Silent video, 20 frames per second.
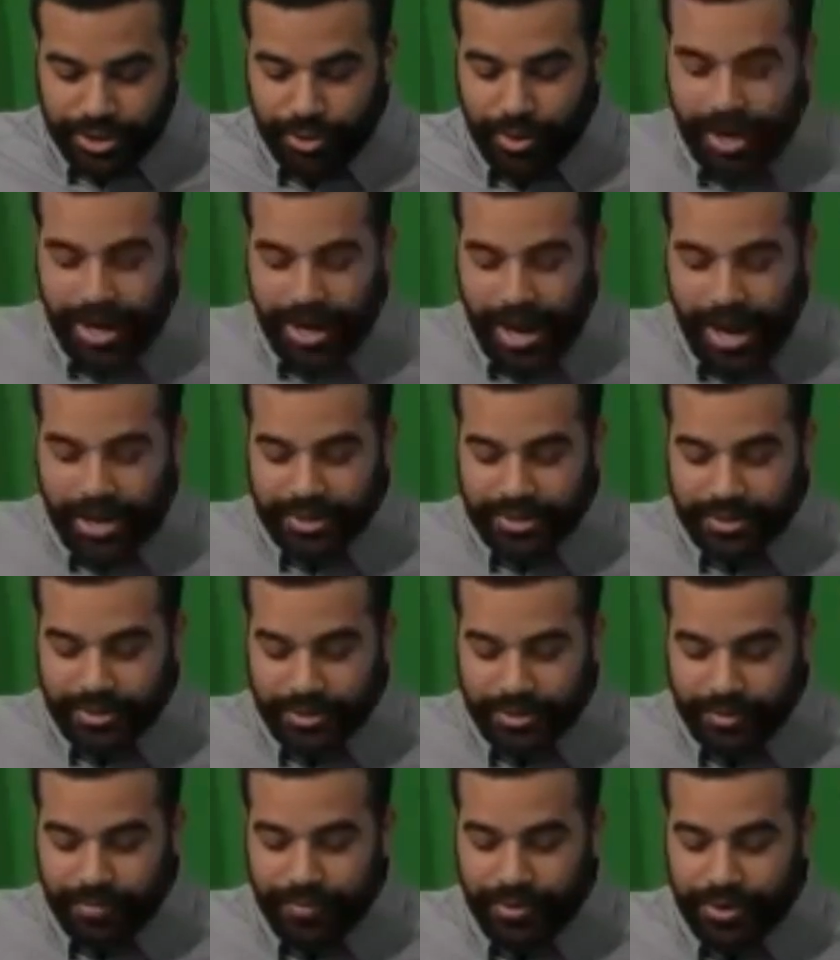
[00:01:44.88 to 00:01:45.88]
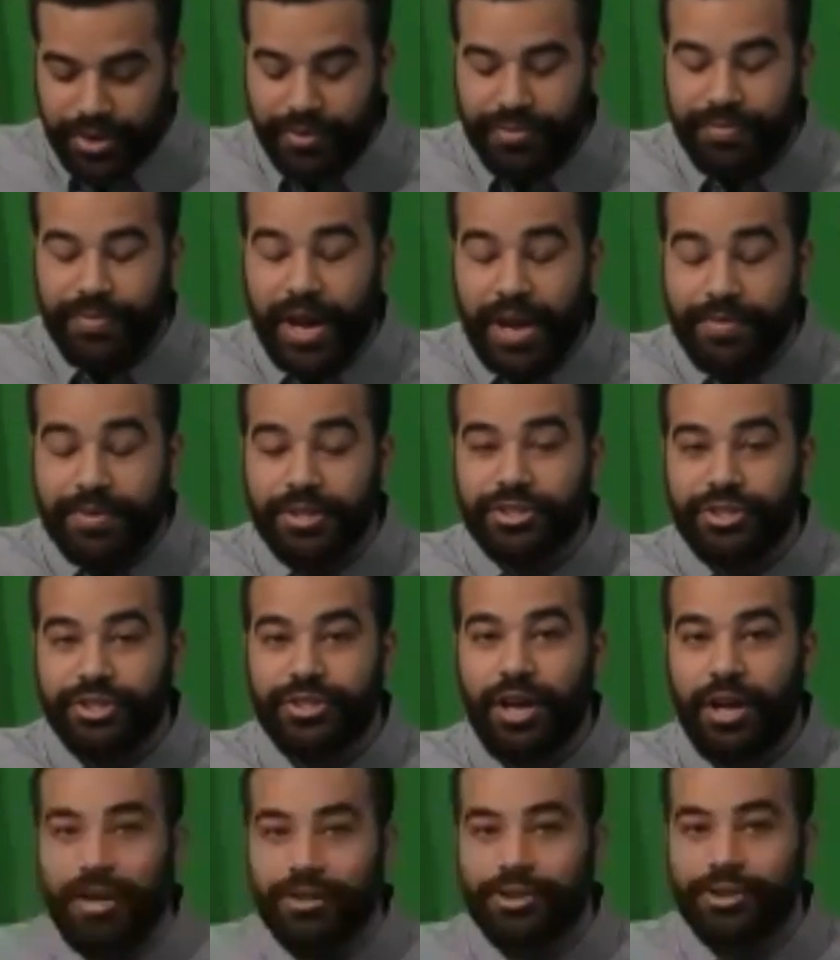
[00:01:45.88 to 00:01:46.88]
So I ask for your
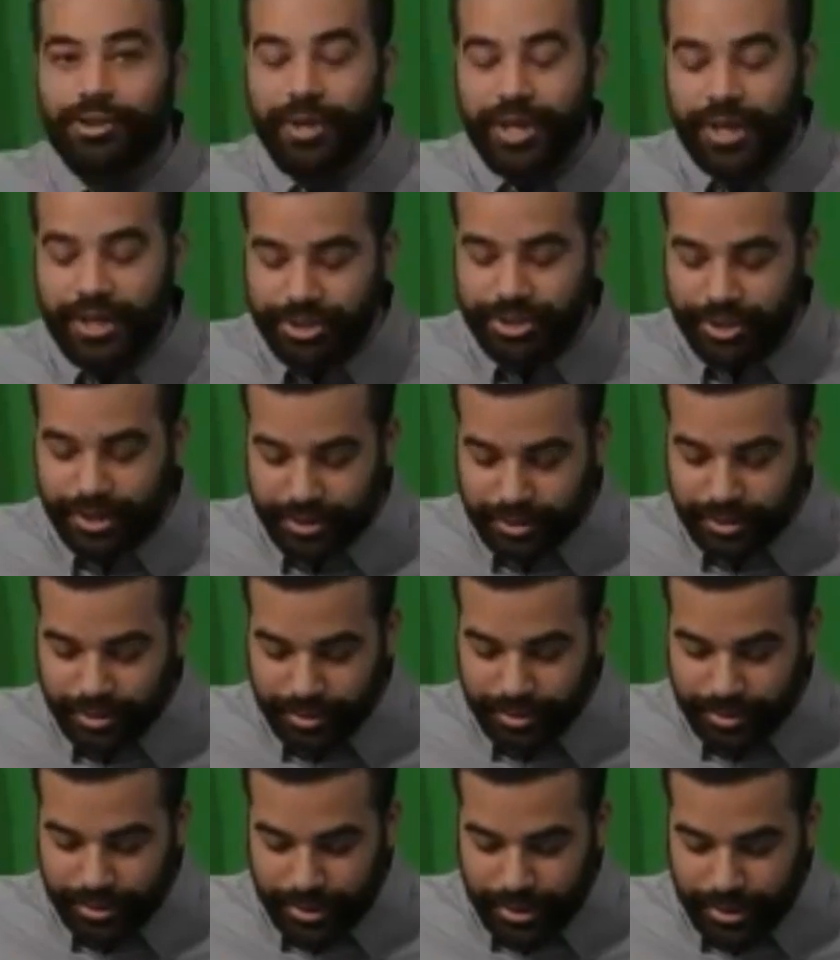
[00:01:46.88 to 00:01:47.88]
$500 donation